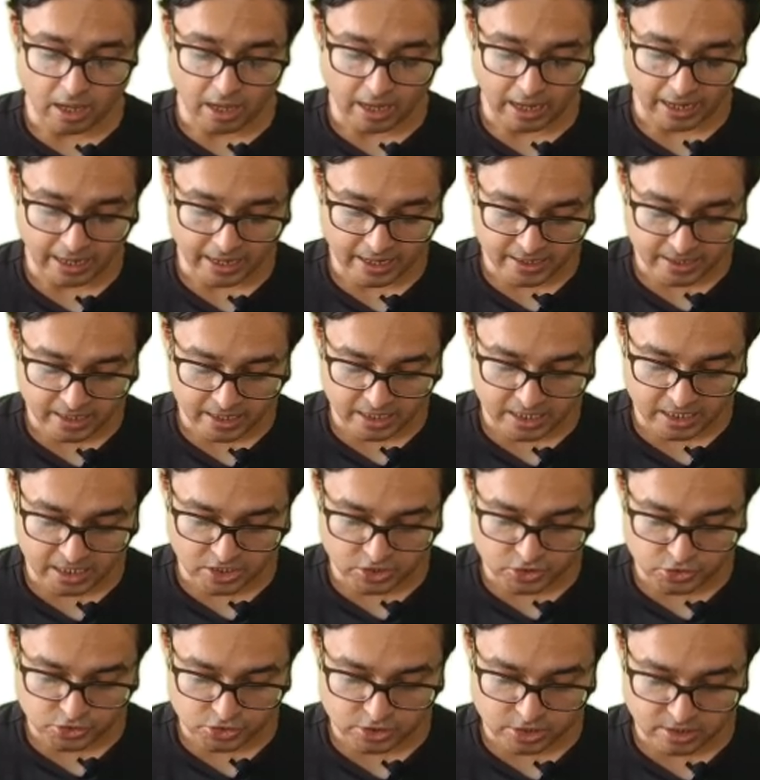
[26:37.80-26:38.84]
Headache
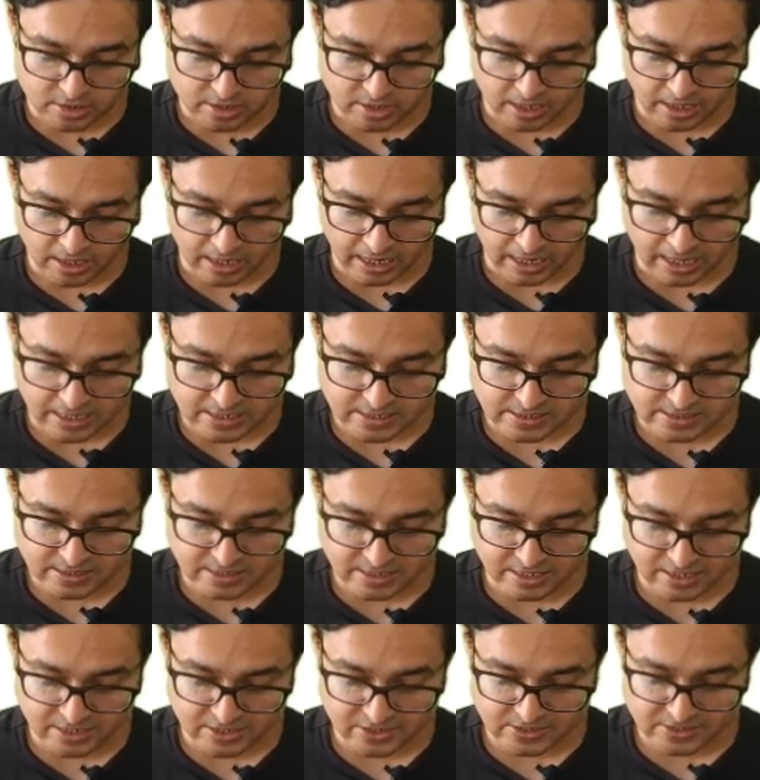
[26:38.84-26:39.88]
in children less
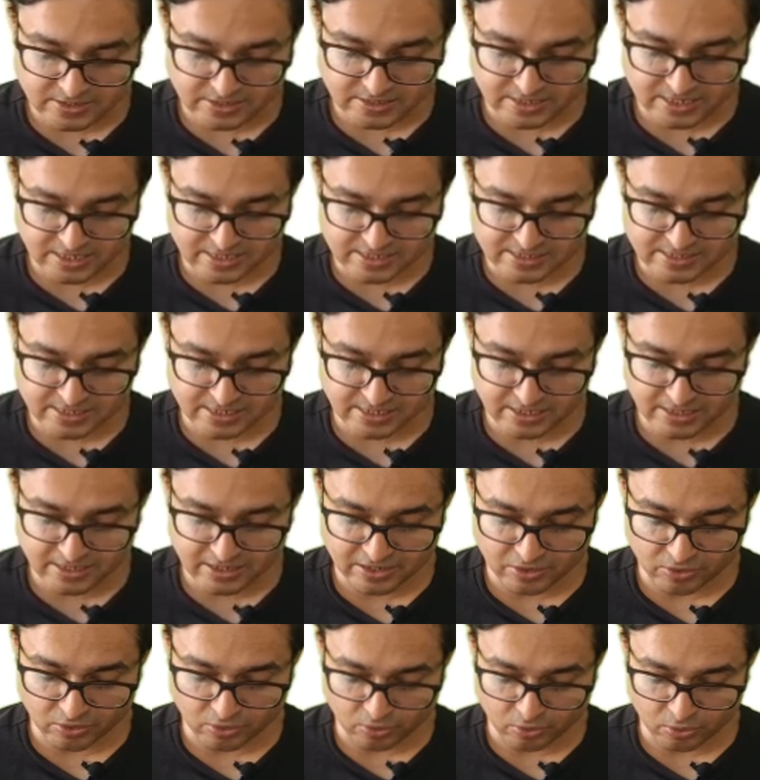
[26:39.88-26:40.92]
than 6
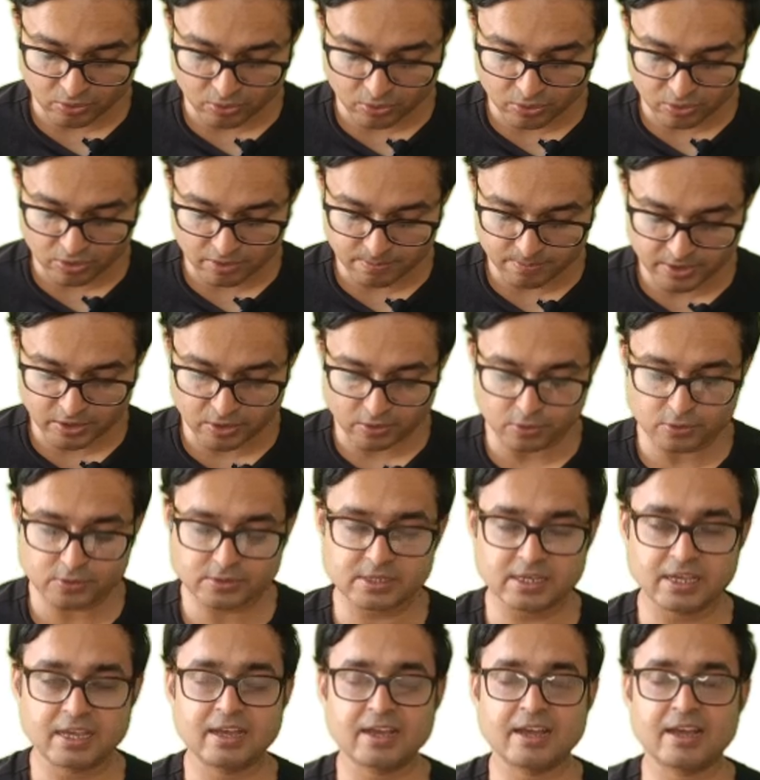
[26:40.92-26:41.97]
year old
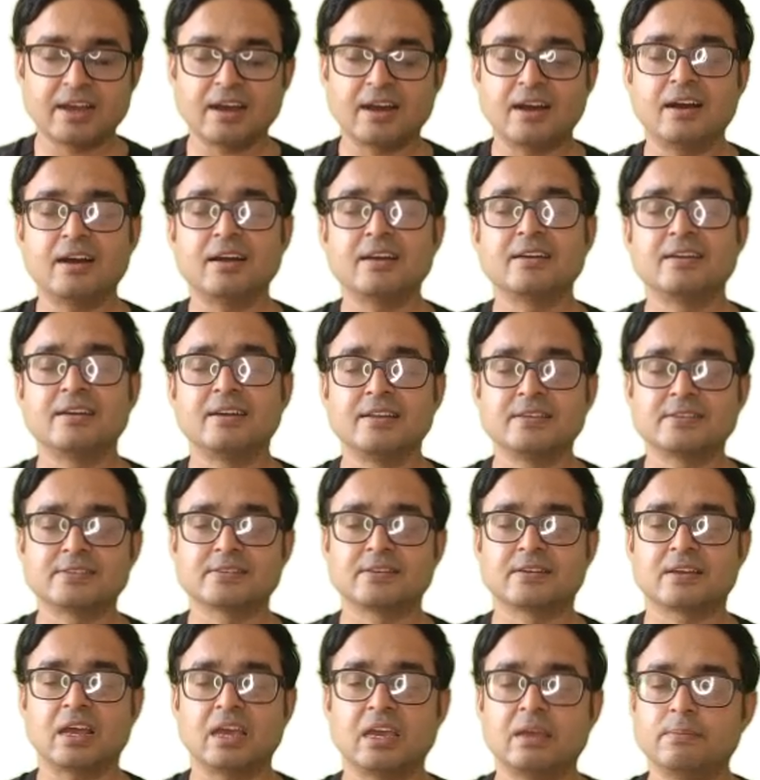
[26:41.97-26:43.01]
because he can't
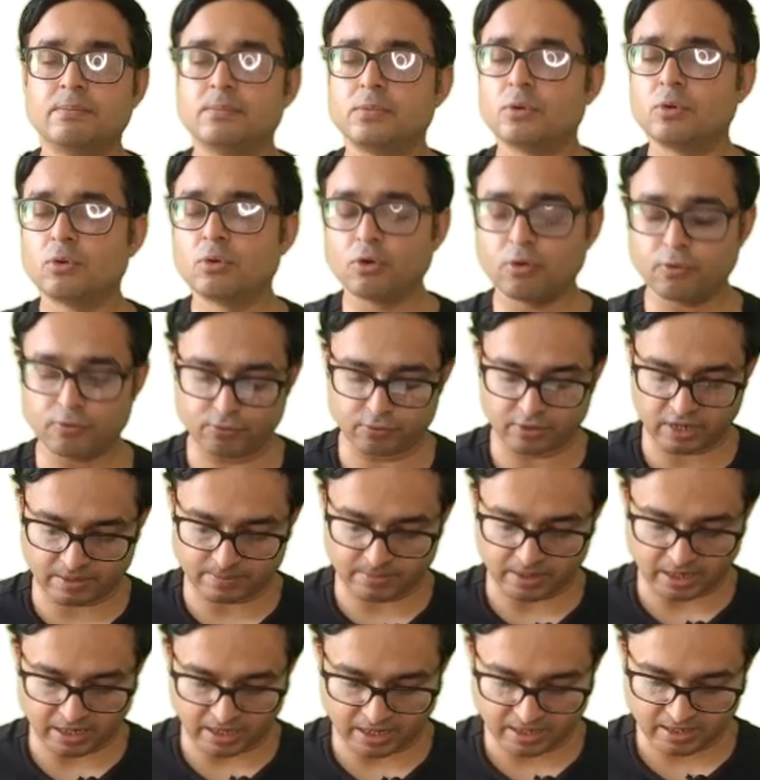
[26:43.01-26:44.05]
describe, go for
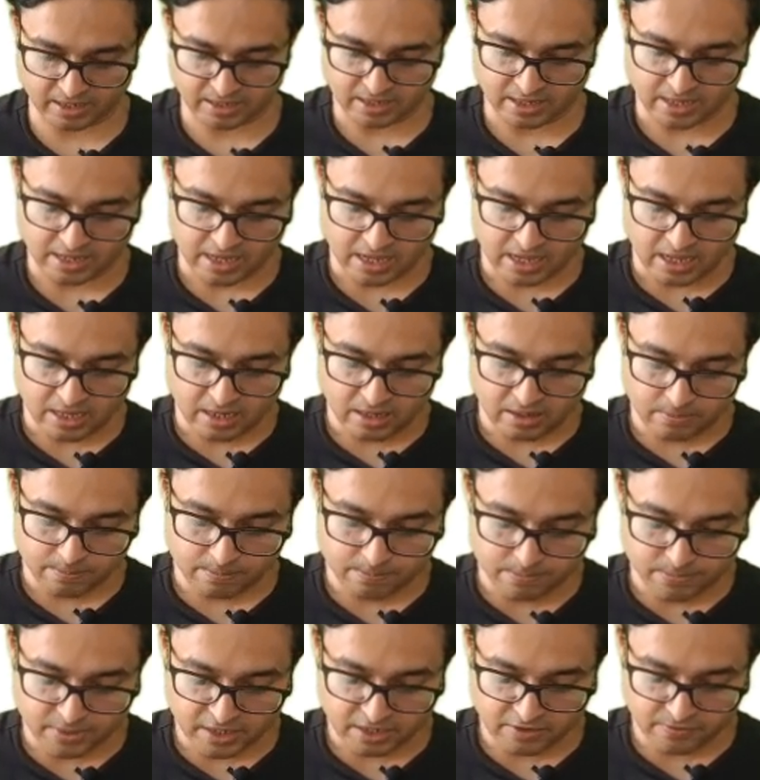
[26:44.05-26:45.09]
MRI.
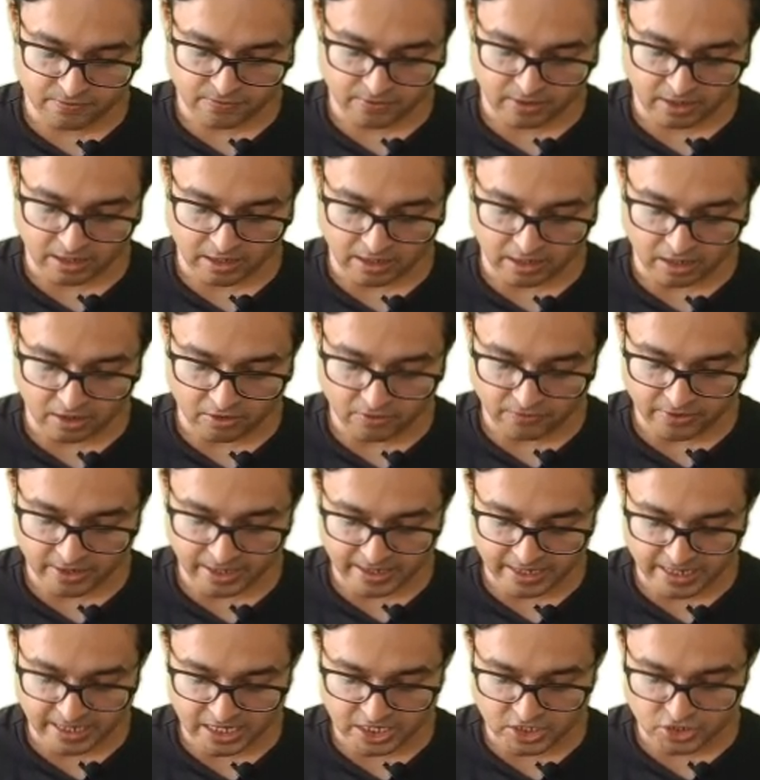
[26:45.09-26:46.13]
Brief cough
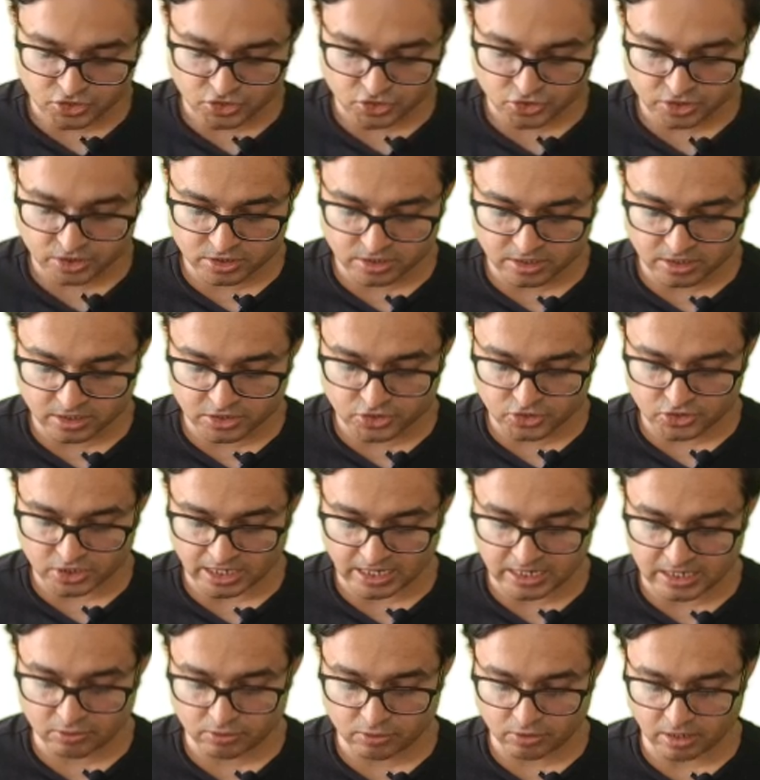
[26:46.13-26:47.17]
headache in
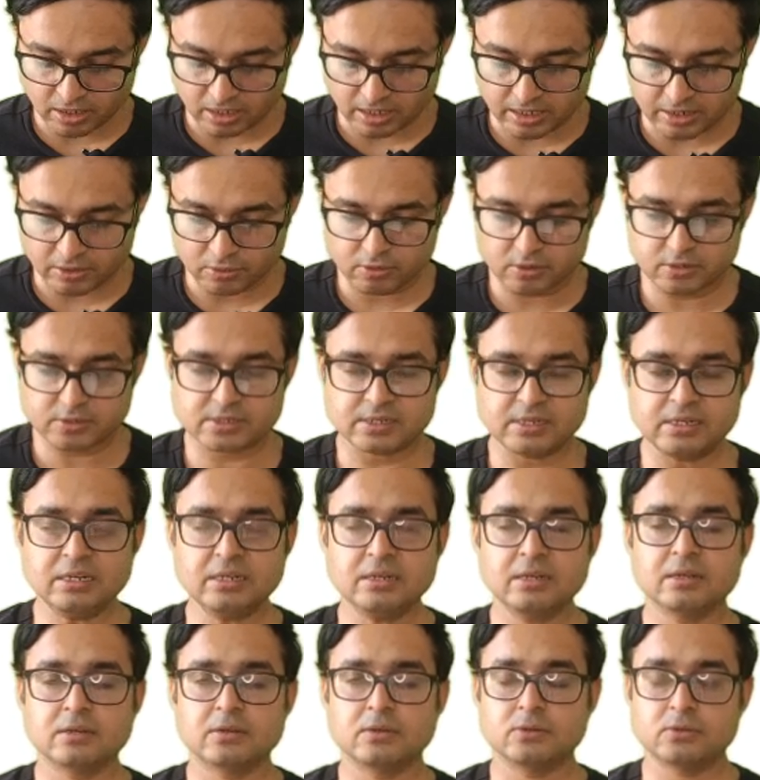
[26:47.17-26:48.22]
child or
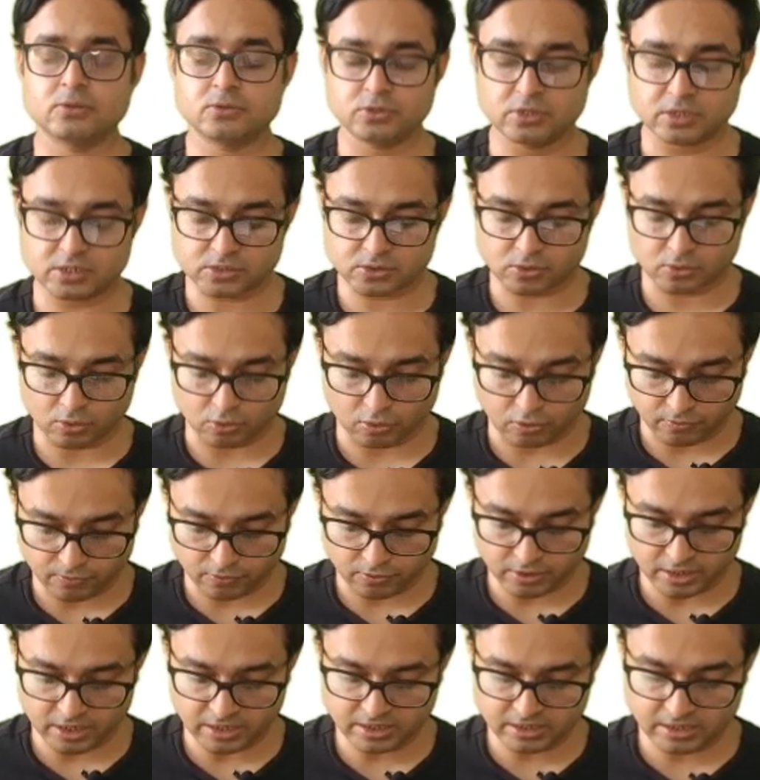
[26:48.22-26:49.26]
adolescent, just go
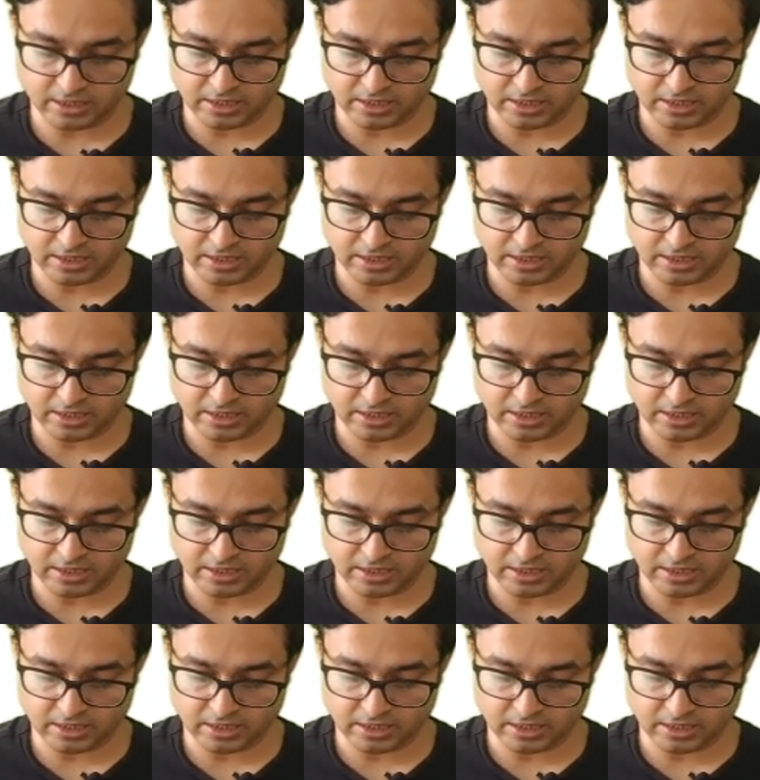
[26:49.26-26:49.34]
for it.